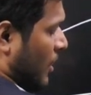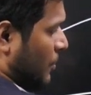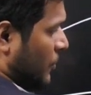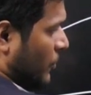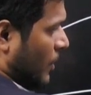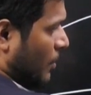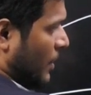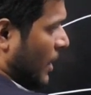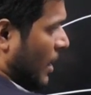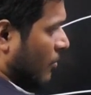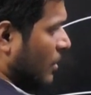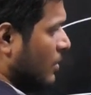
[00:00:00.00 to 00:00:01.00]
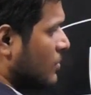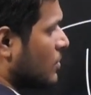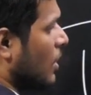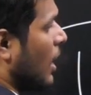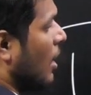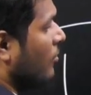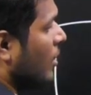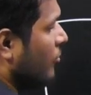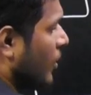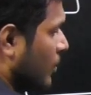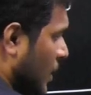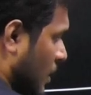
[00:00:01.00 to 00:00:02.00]
depth we will be having. So away
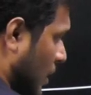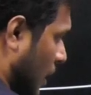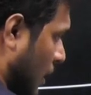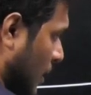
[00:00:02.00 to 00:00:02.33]
from that at